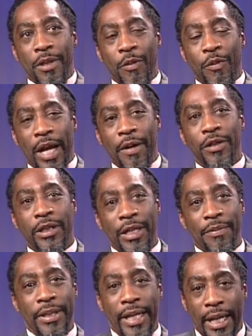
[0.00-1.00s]
When I was
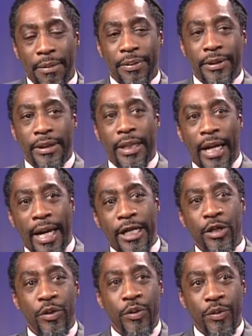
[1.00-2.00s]
coming up, I
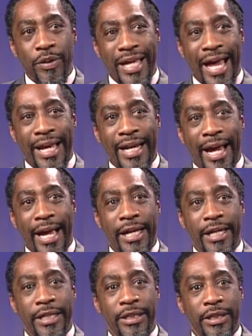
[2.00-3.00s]
knew that I
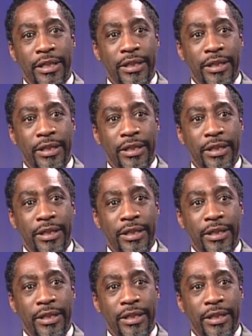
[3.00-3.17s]
could